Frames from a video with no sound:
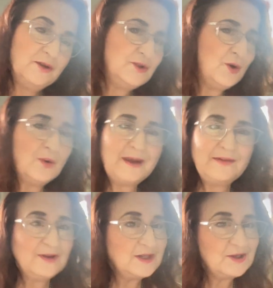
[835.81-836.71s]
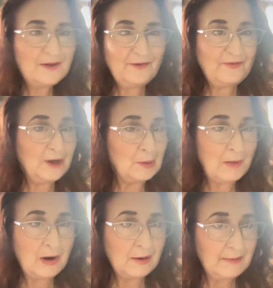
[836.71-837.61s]
Don't give in to the
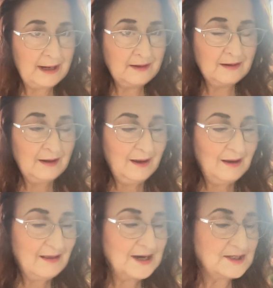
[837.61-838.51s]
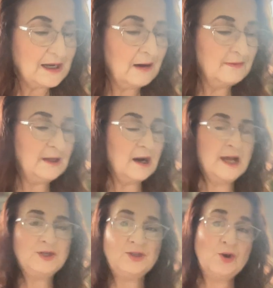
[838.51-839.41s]
fear-mongering that is out there,
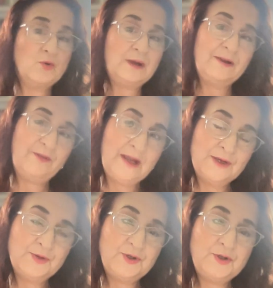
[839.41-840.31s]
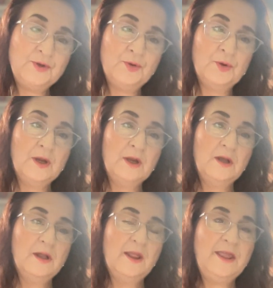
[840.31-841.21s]
and don't give in to
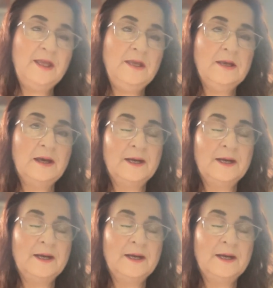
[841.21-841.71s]
the